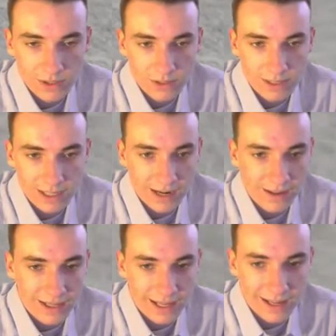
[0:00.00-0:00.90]
So it'll be kind of
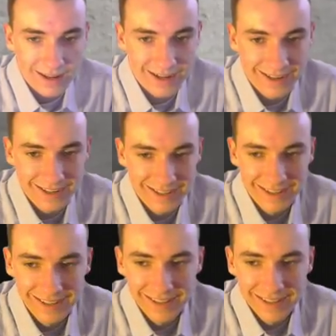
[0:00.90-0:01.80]
like that.
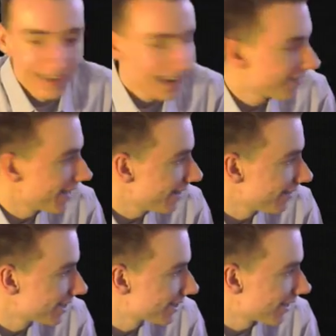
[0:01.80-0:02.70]
And then it'll
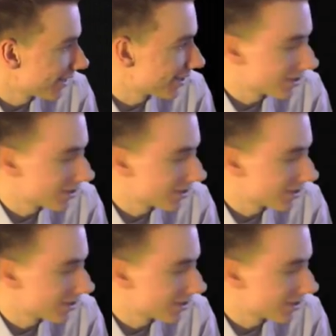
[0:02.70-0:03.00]
just gonna